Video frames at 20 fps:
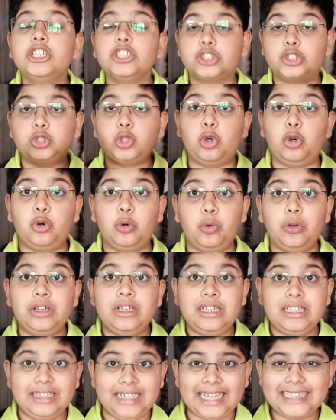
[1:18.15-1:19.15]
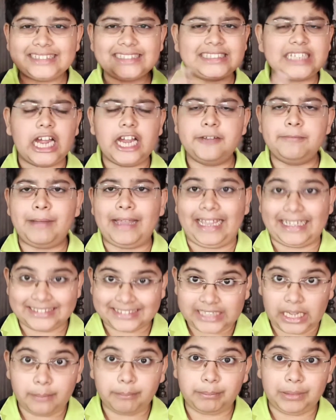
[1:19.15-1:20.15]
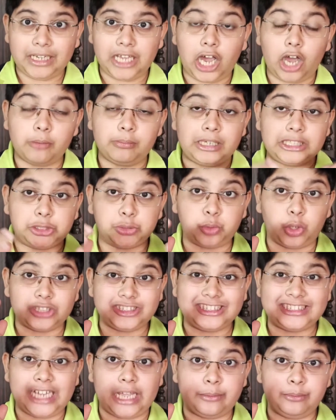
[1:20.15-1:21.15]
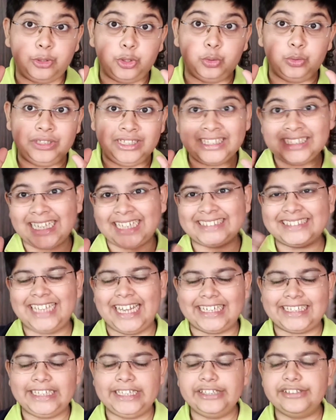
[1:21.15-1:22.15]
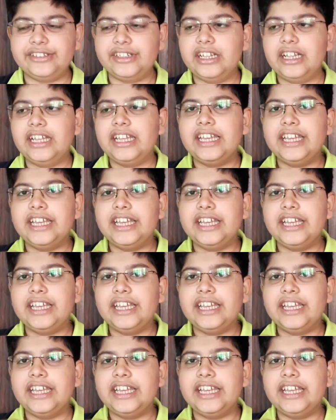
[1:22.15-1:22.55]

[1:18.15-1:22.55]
So let's start by example how much watch time you need exactly.